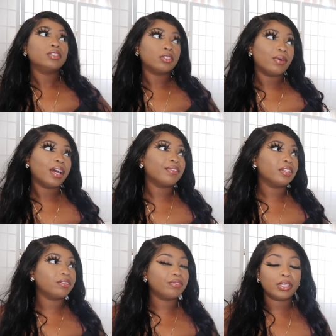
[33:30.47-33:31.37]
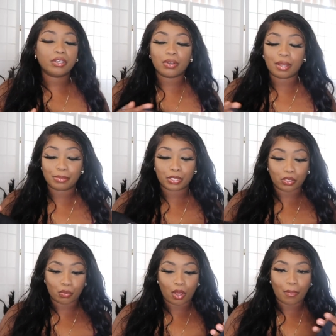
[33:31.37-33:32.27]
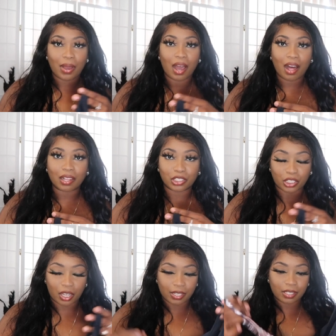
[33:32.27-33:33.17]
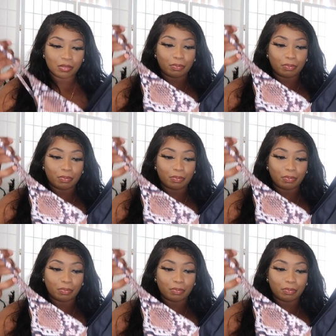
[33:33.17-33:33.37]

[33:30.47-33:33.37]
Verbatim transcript: don't have it in the video i do apologize